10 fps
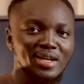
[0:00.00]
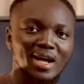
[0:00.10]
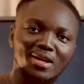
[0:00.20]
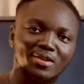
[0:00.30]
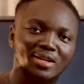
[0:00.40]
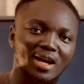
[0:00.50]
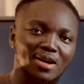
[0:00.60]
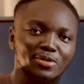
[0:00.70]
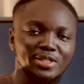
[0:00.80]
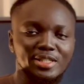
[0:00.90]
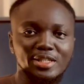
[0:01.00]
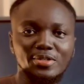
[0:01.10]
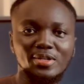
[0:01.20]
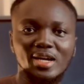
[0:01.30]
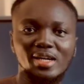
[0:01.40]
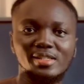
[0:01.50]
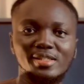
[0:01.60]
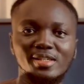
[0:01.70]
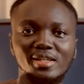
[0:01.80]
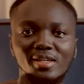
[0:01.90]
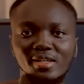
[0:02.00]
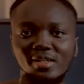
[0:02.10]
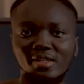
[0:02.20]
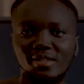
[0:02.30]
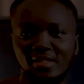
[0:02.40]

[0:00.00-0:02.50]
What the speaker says: And I will see you guys in